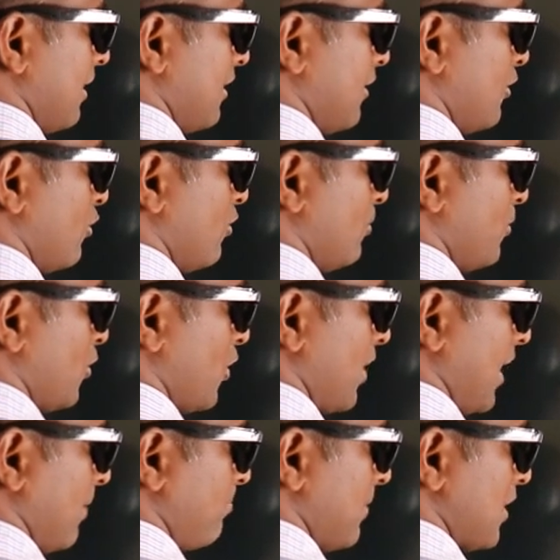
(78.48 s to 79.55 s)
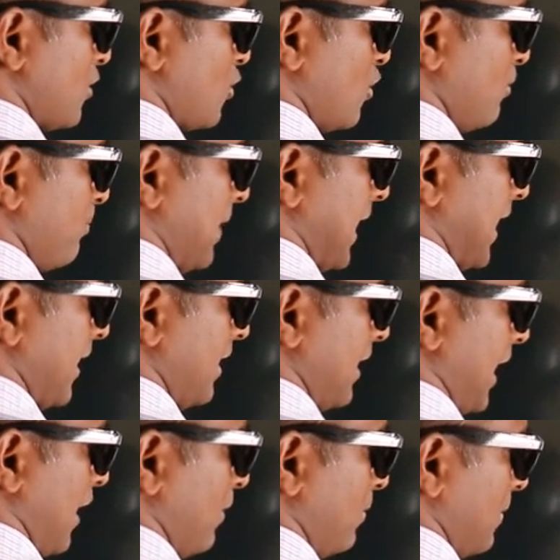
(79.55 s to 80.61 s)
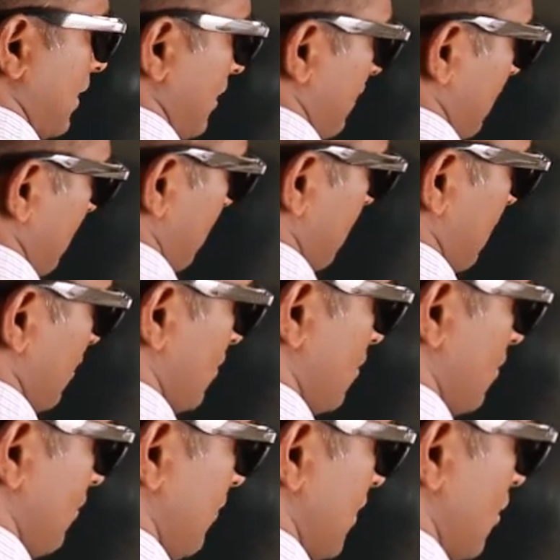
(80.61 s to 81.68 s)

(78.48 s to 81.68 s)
No more numbers to bring it down, so we